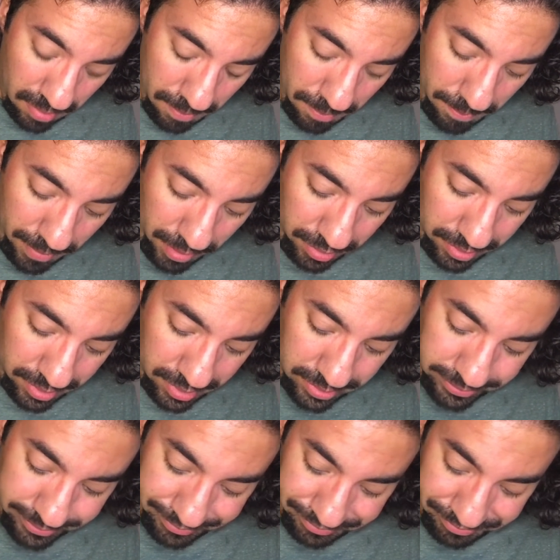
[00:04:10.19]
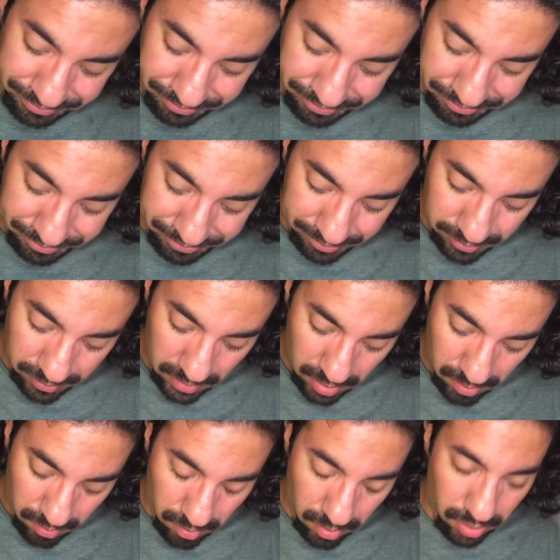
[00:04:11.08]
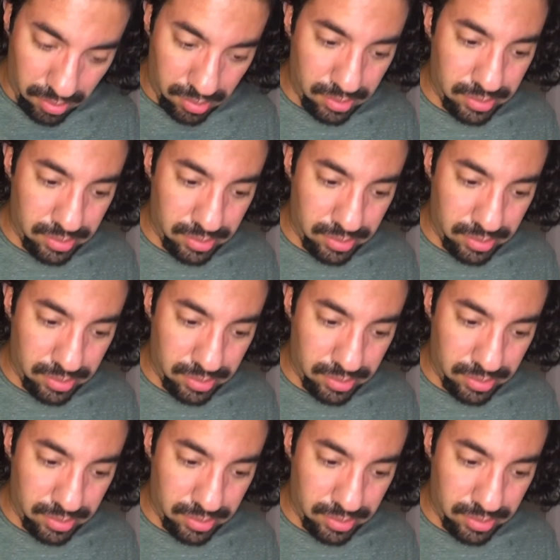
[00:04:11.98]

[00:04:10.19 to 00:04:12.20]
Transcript: mark, mark,